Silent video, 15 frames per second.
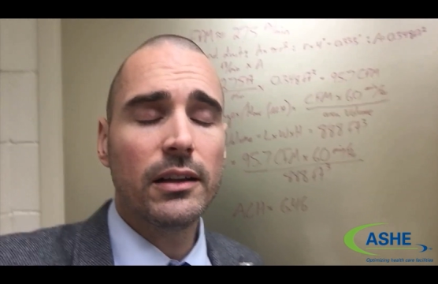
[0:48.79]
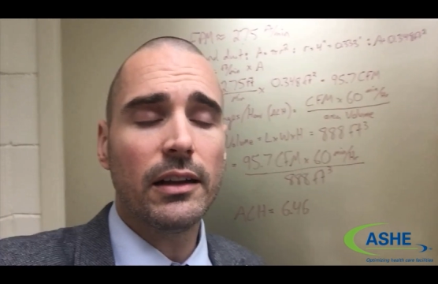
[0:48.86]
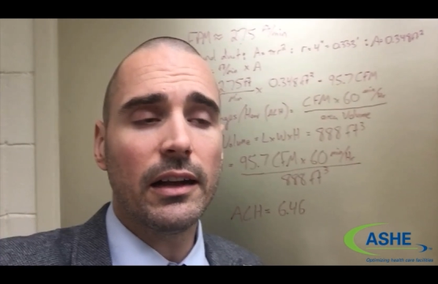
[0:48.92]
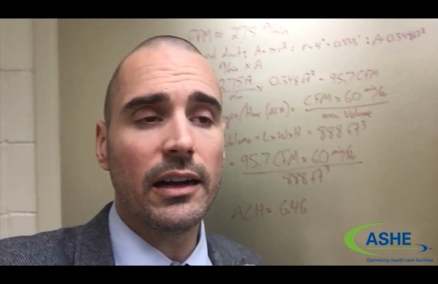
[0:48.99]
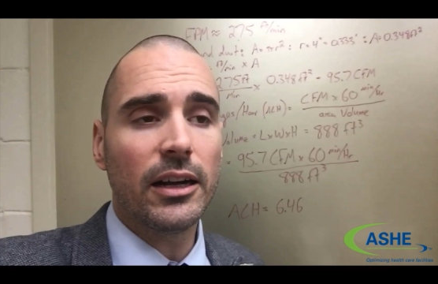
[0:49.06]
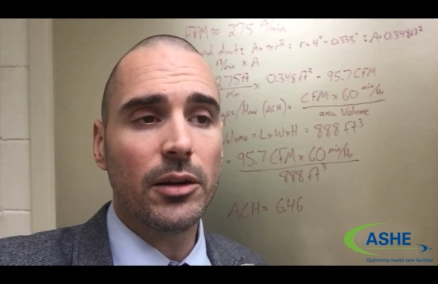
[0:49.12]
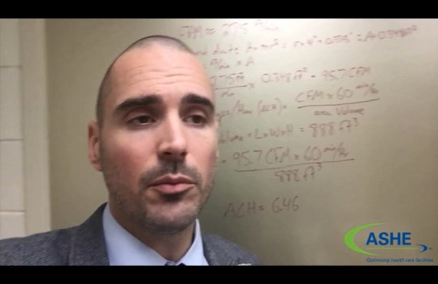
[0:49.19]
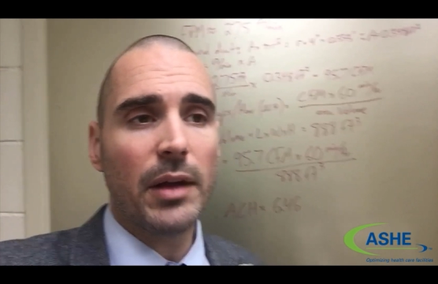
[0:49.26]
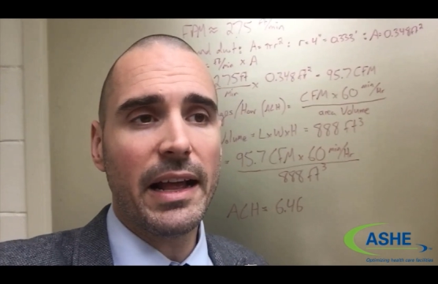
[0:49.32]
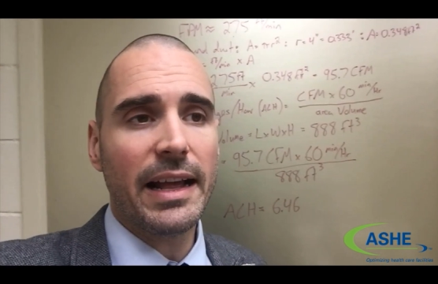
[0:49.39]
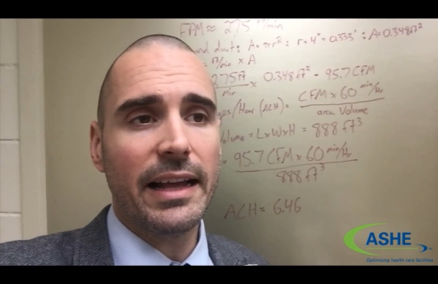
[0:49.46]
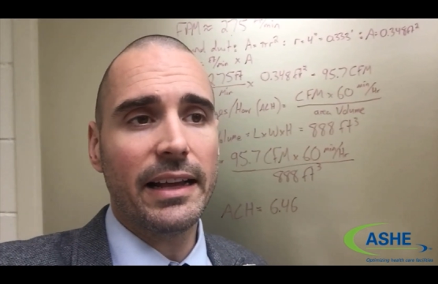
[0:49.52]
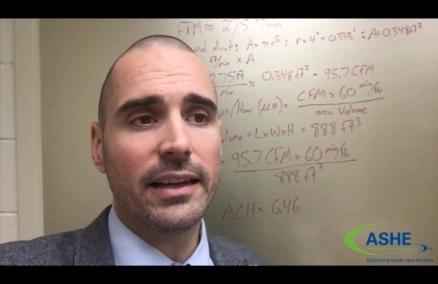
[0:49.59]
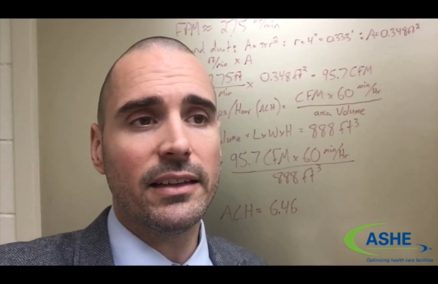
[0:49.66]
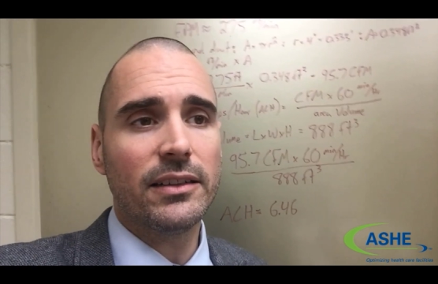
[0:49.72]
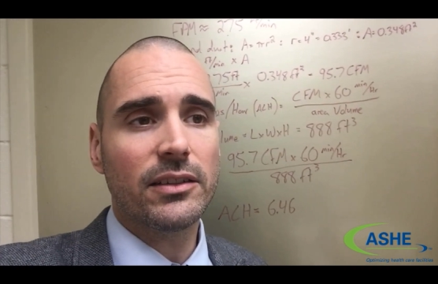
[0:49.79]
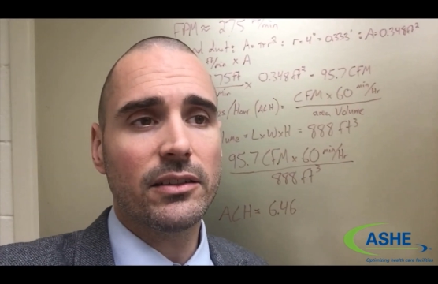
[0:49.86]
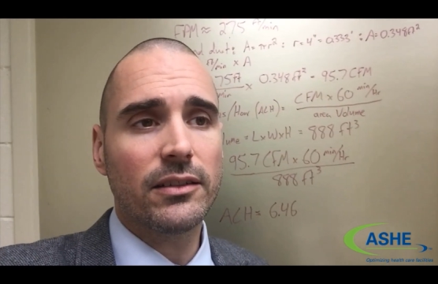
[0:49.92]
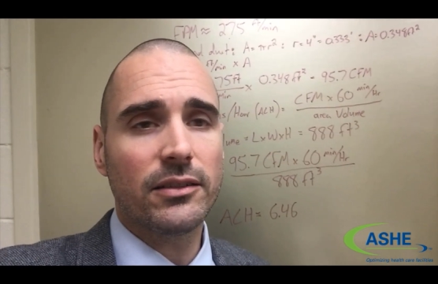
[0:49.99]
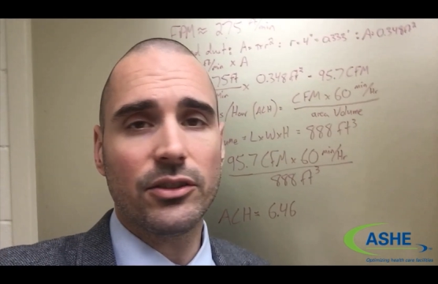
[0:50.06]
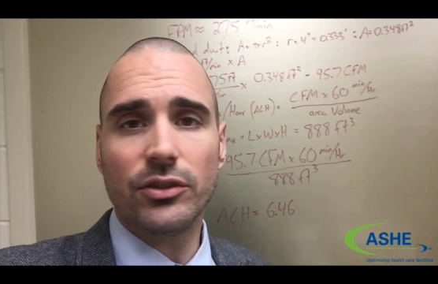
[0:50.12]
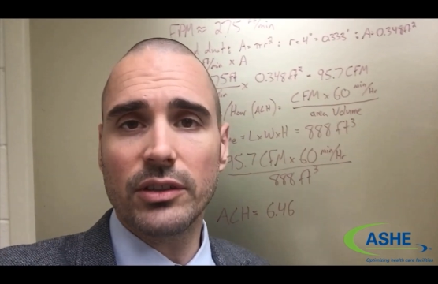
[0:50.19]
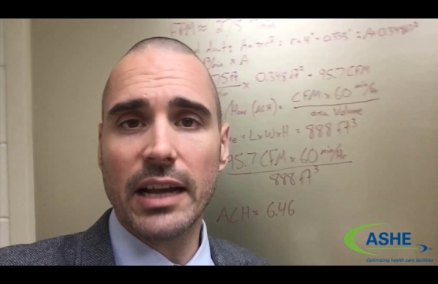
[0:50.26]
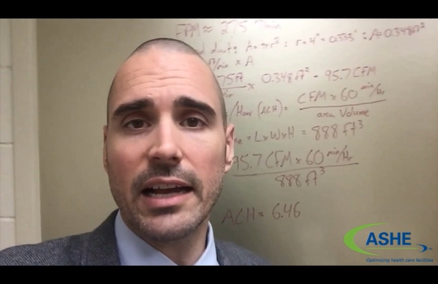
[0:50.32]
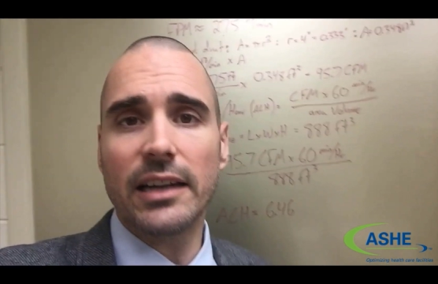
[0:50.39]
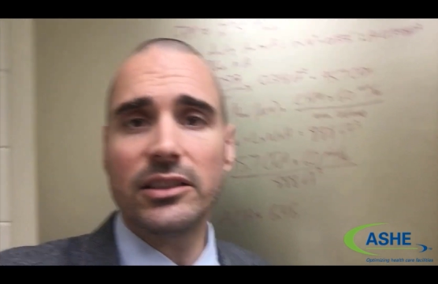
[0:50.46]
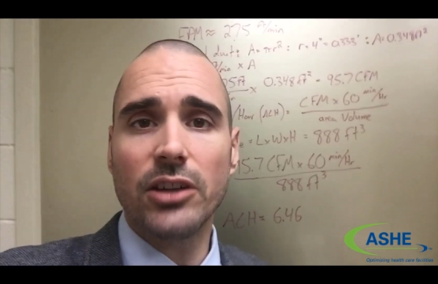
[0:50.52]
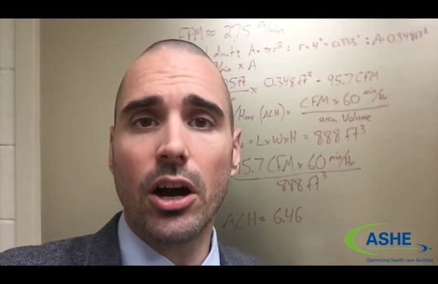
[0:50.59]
and just kind of